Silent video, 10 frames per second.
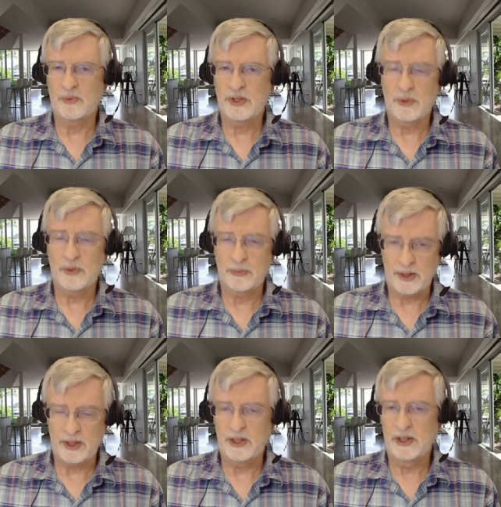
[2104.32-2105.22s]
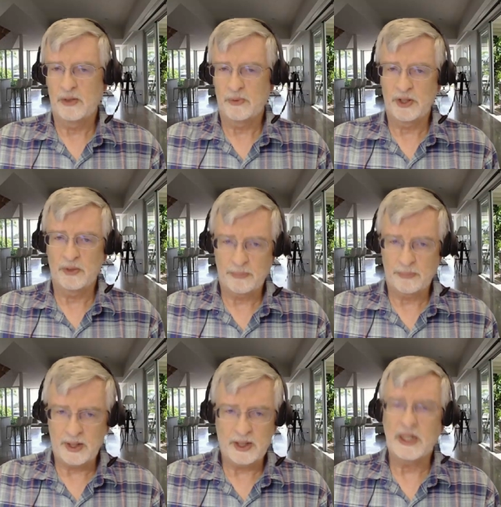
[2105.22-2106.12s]
you repent? Will you
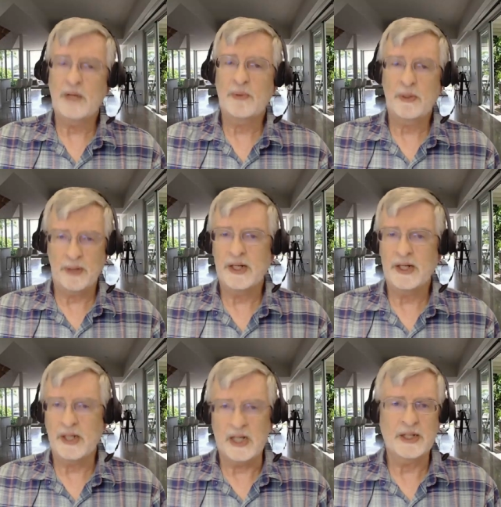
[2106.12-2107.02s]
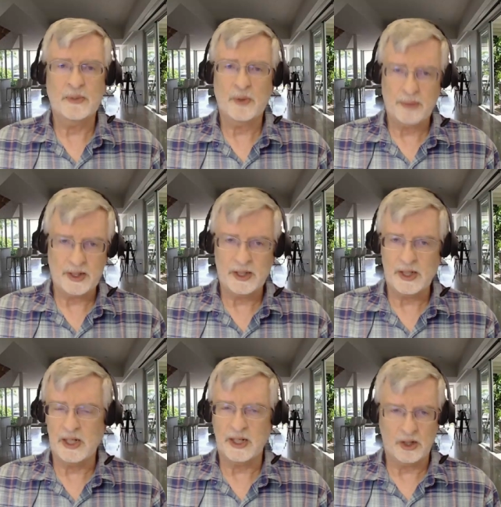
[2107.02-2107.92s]
repent? And they repent it not, they repent it
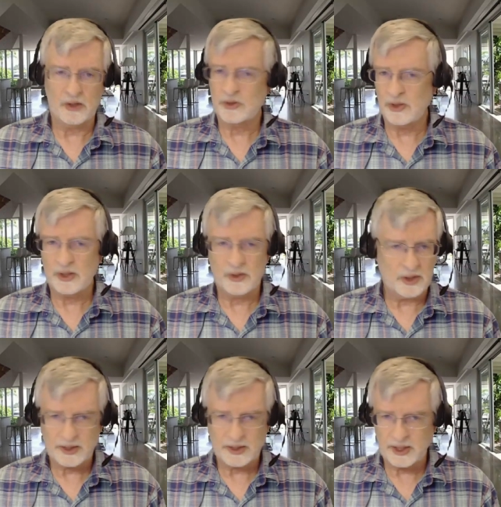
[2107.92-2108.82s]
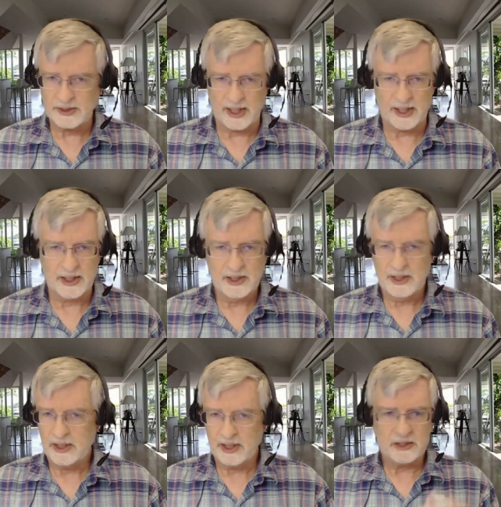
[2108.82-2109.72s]
not. It goes on and on and says that.
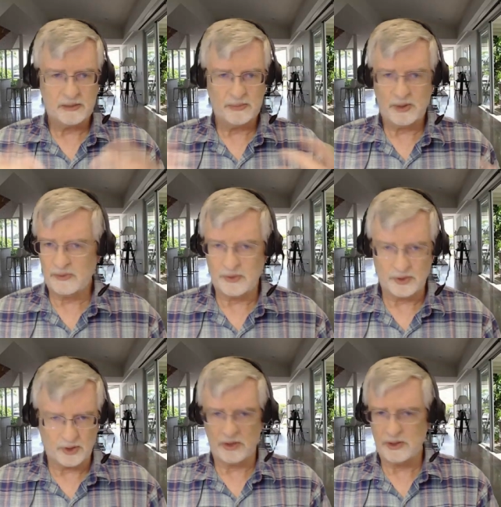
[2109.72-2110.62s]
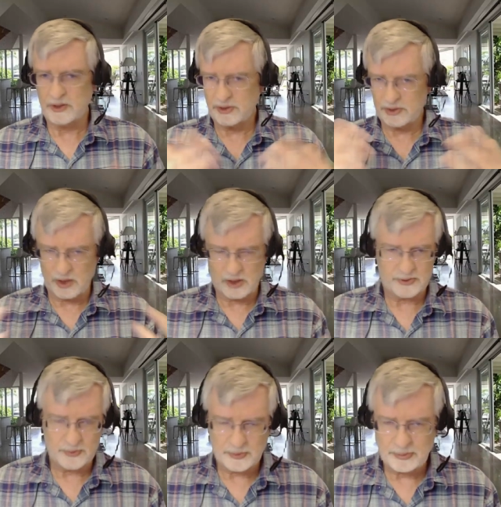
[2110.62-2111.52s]
God's merciful, always is
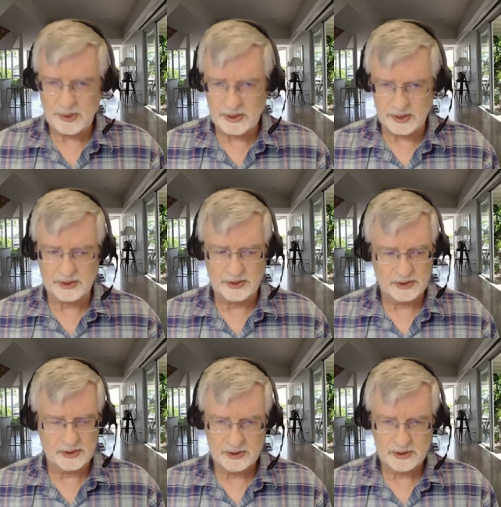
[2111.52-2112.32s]
offering repentance.